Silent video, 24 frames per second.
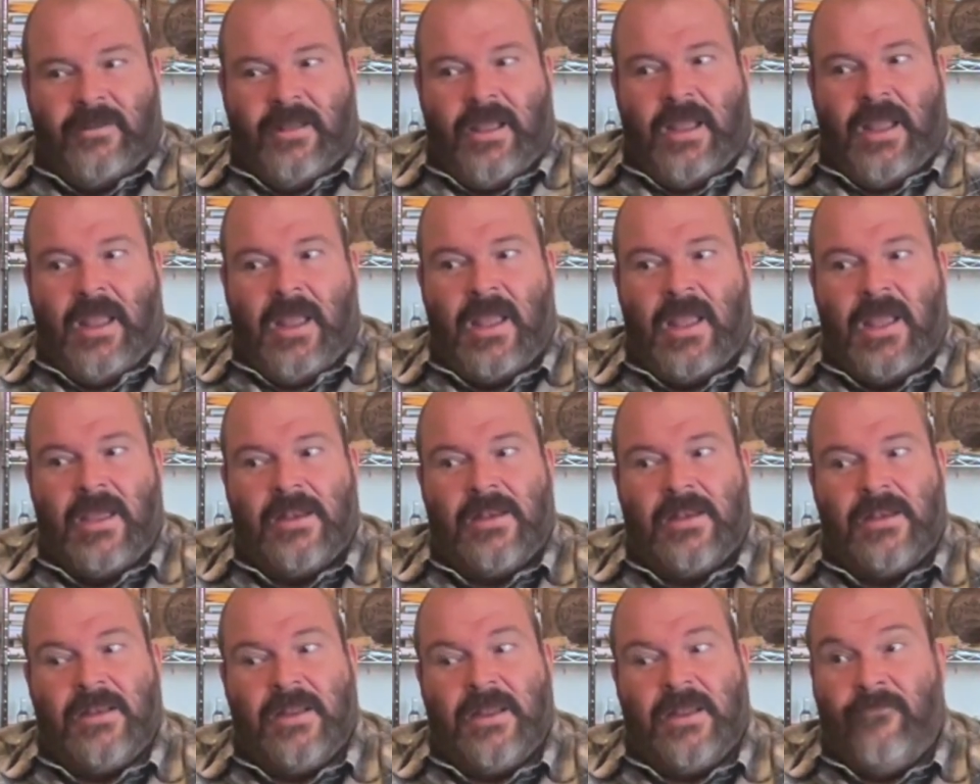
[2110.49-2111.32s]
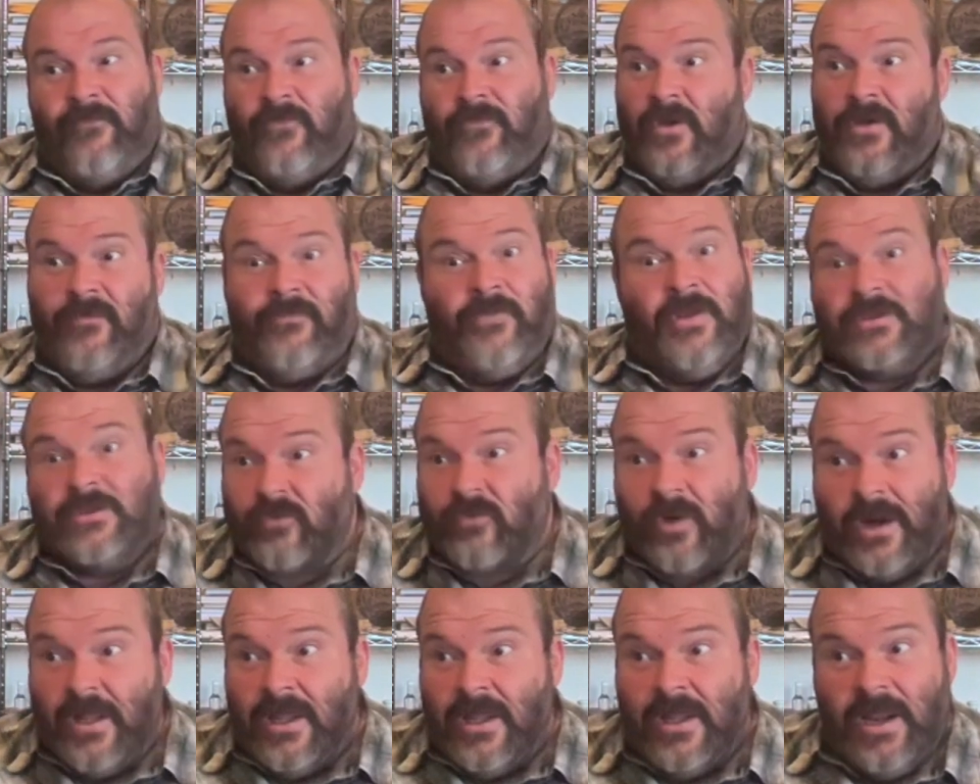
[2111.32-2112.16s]
And if it's
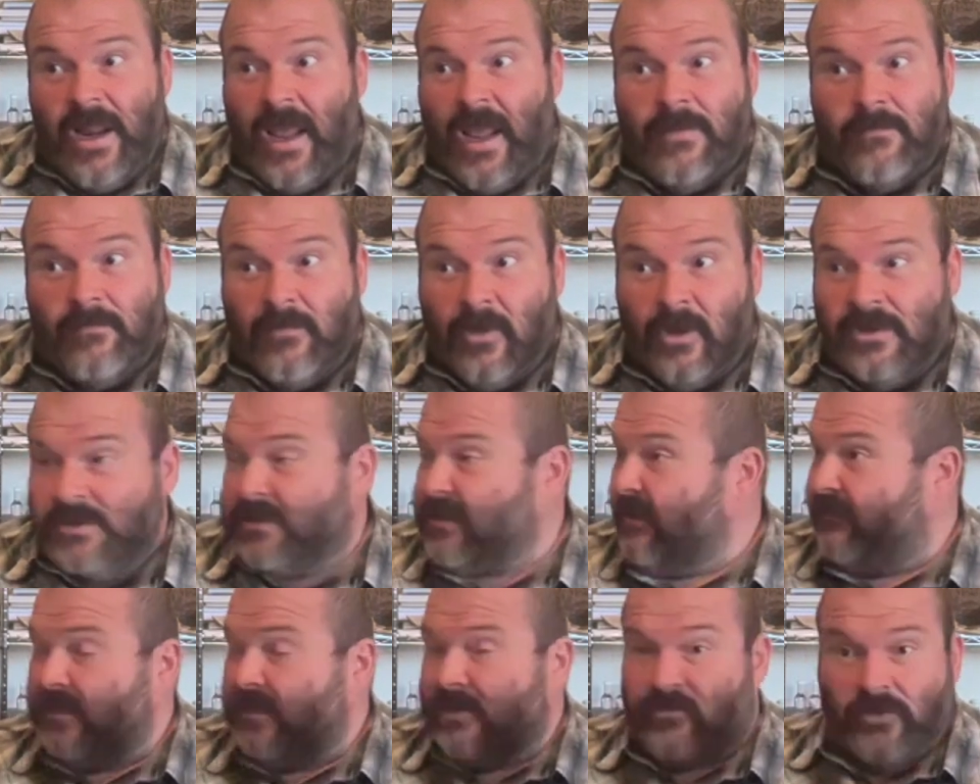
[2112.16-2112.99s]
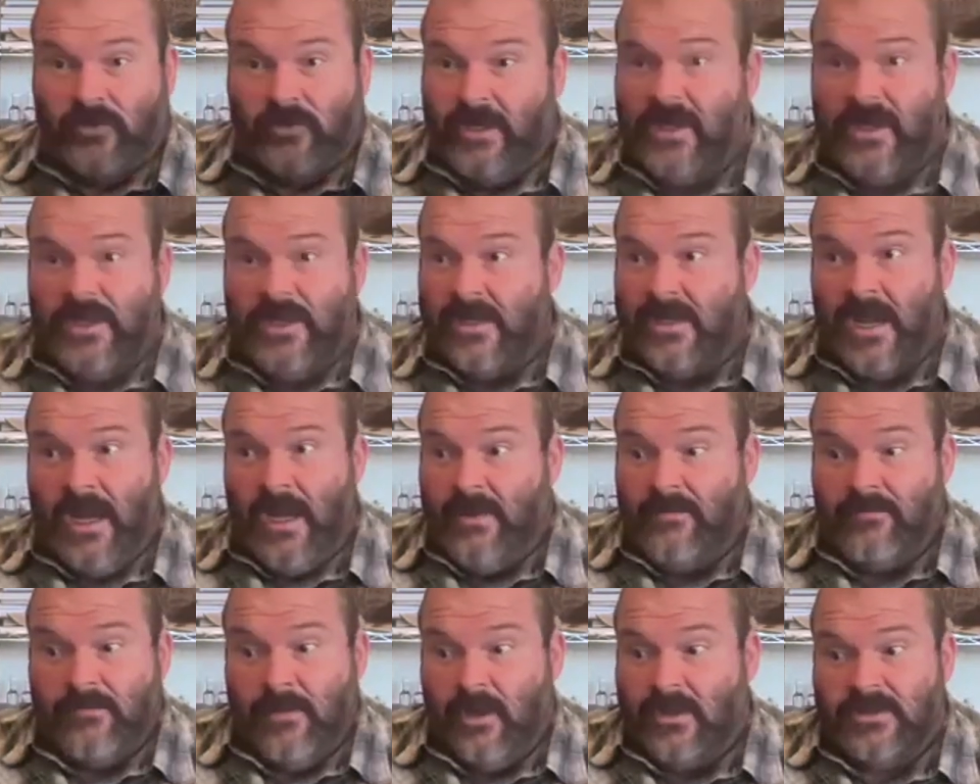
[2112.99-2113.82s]
ready at 8 months, if it's ready at
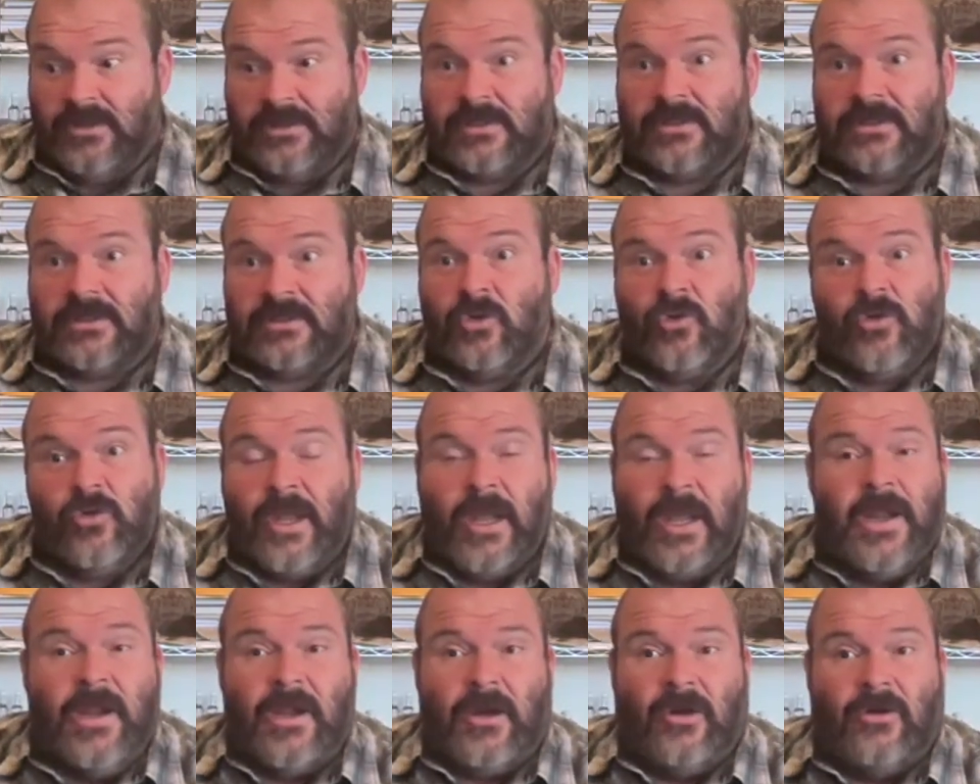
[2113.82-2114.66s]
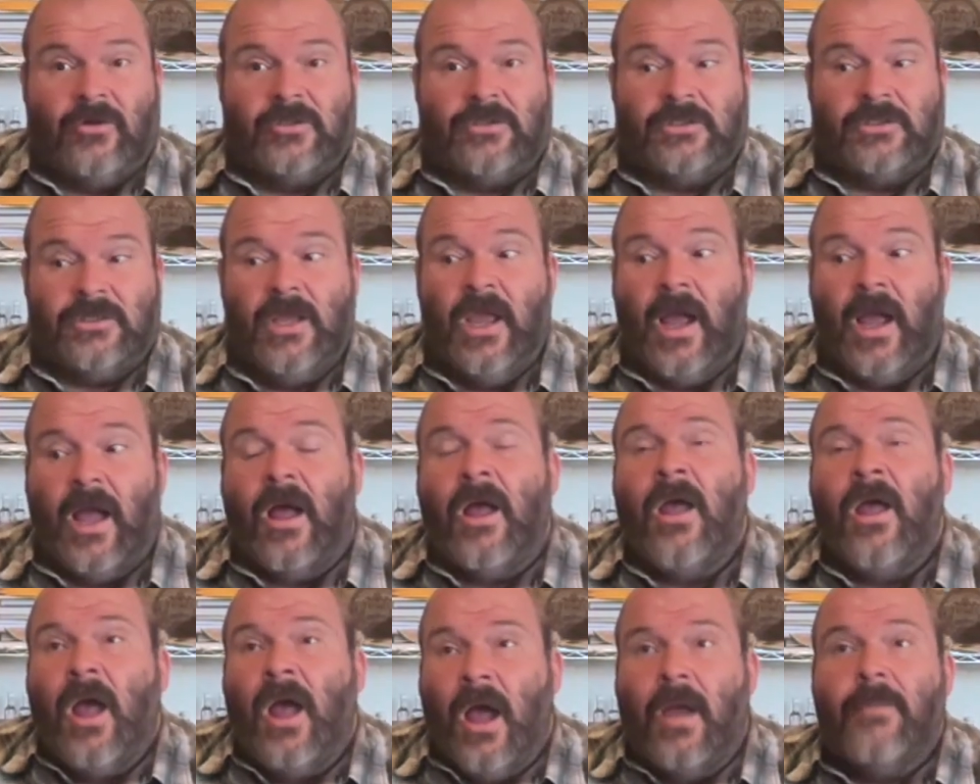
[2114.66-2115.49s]
9 months, who cares?
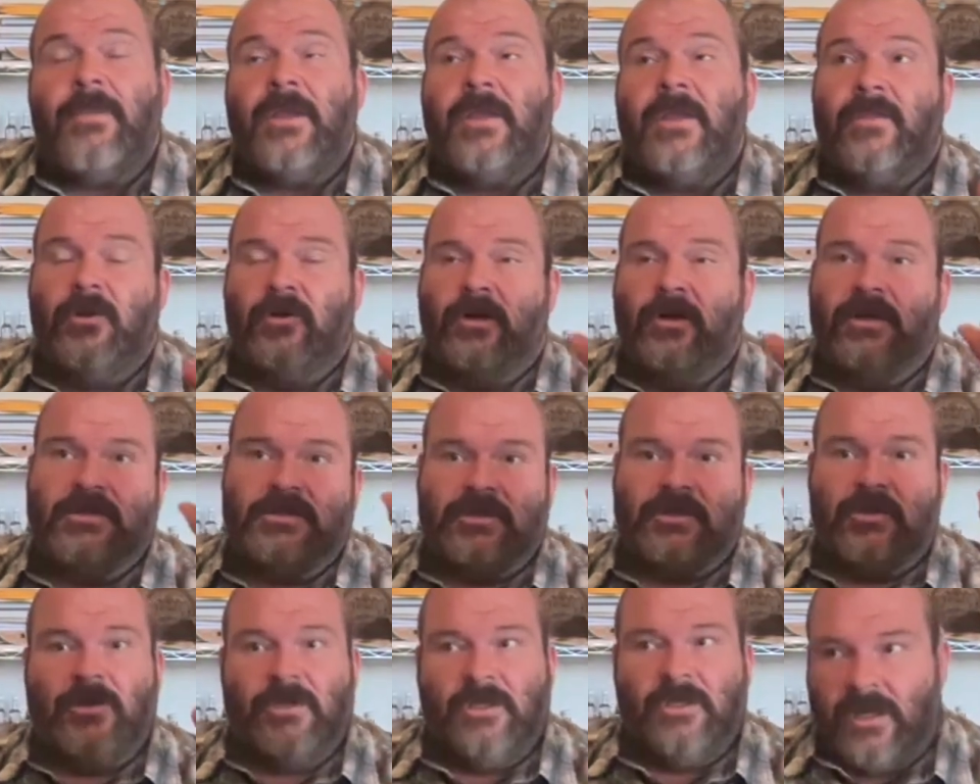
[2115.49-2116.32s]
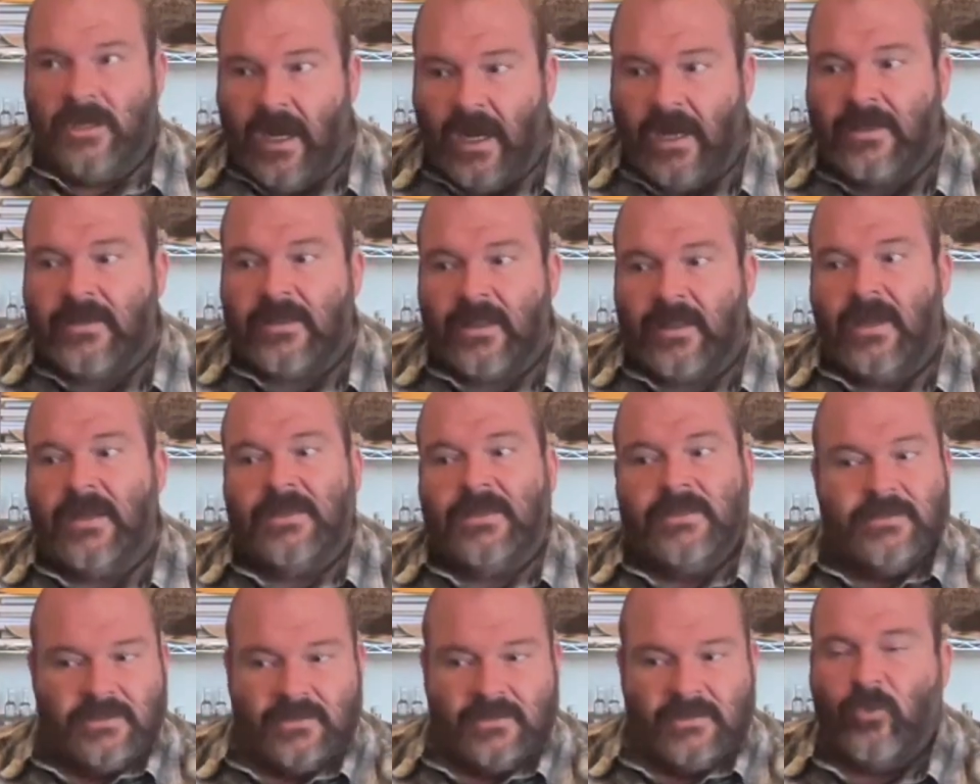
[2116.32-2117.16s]
Yeah, I mean there is certain
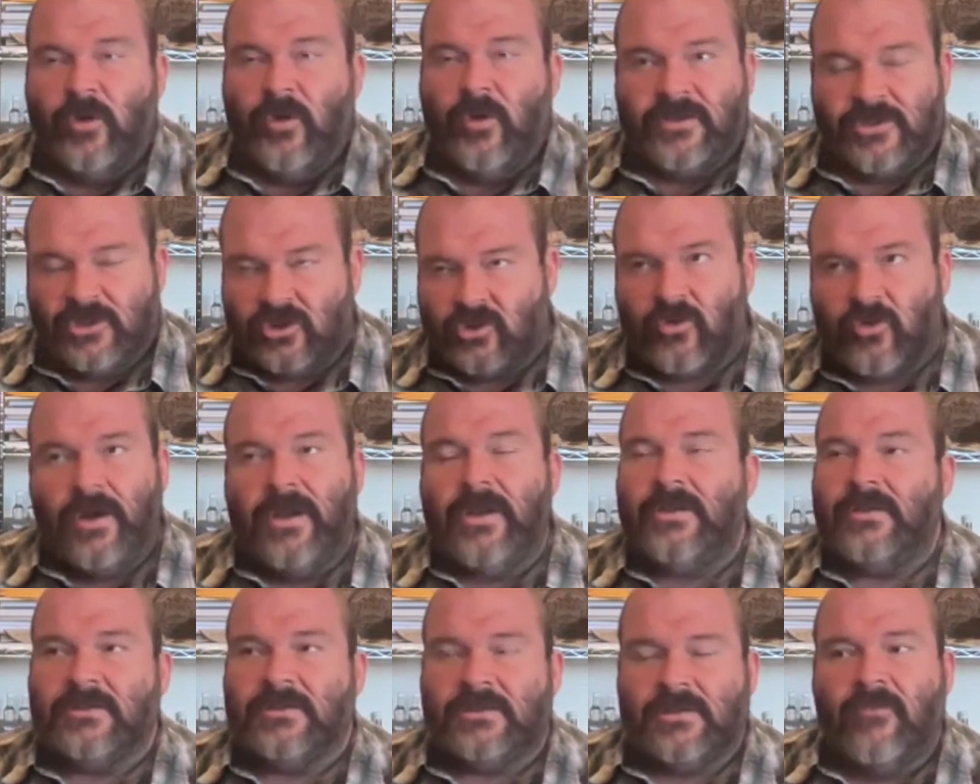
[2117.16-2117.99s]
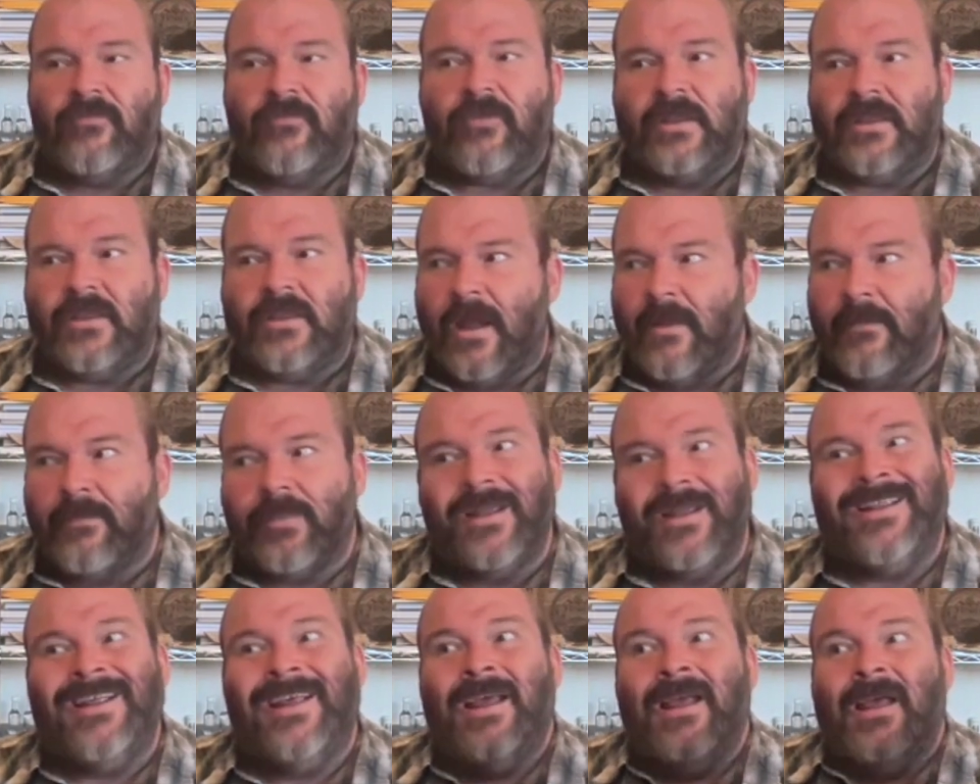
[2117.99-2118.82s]
guidelines with straight and stuff like that,
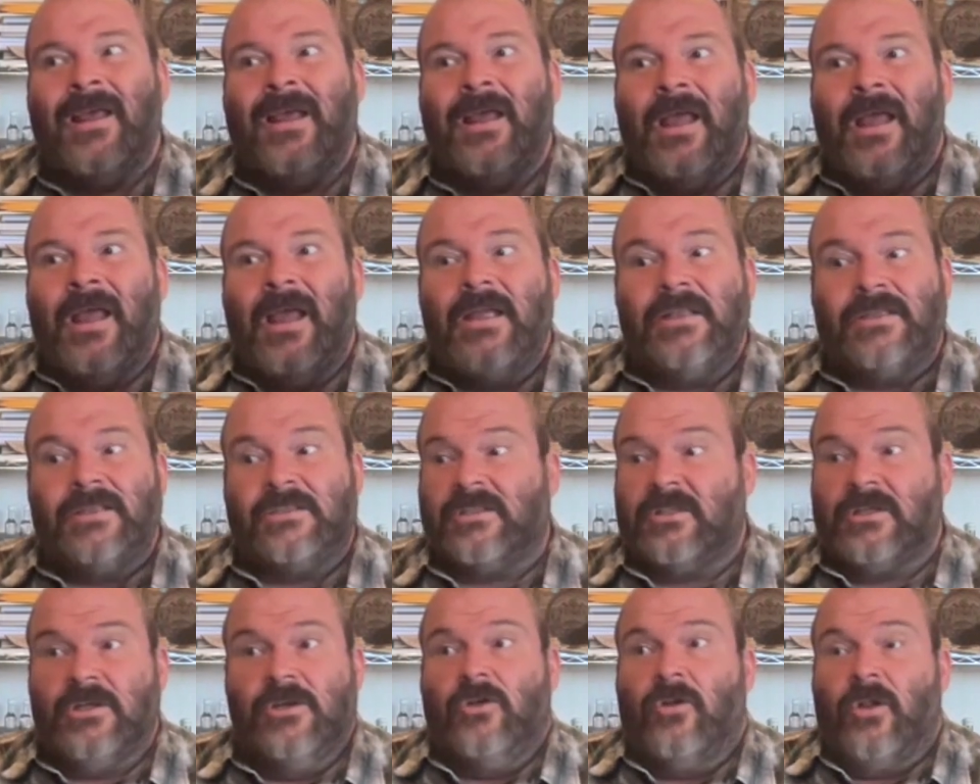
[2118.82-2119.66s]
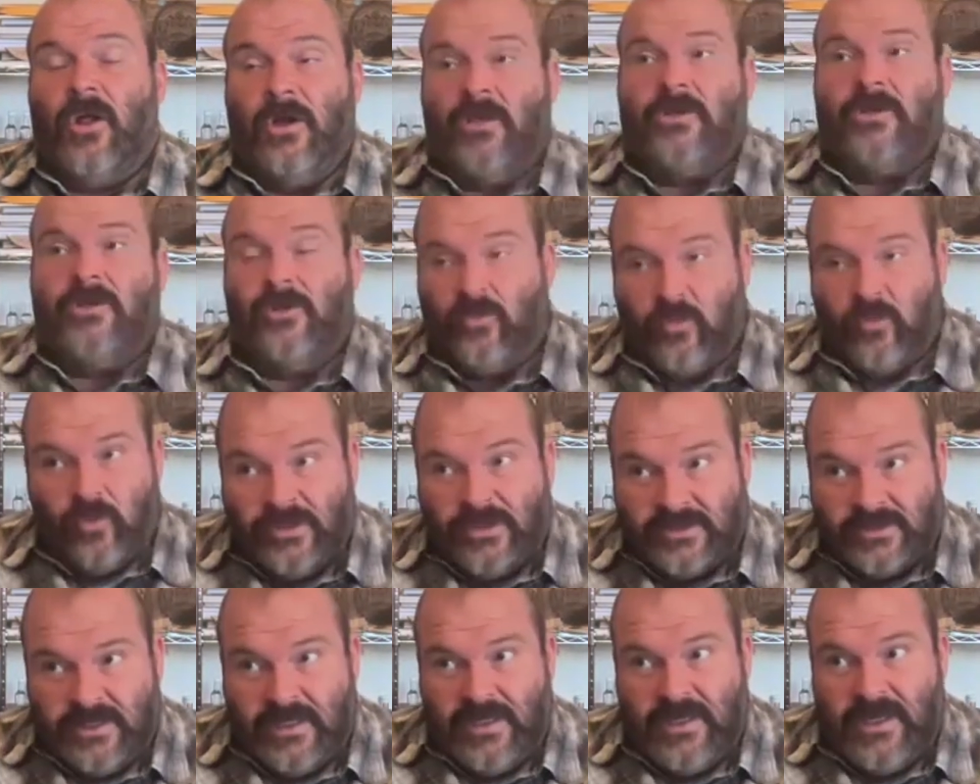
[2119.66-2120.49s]
but it's still a good
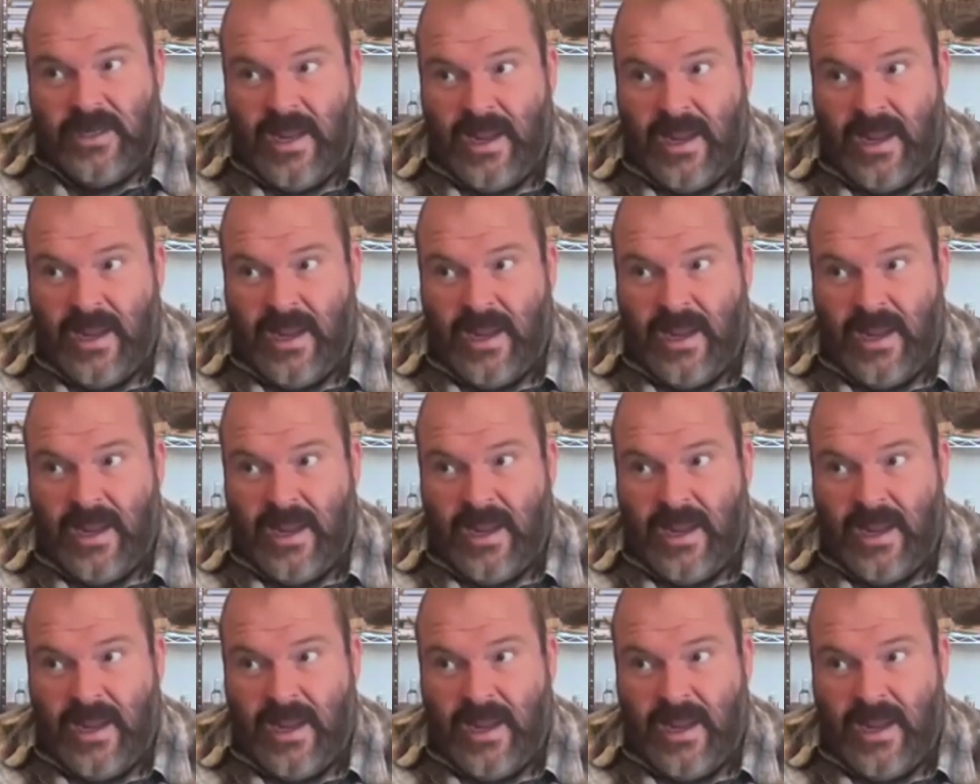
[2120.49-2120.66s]
whiskey.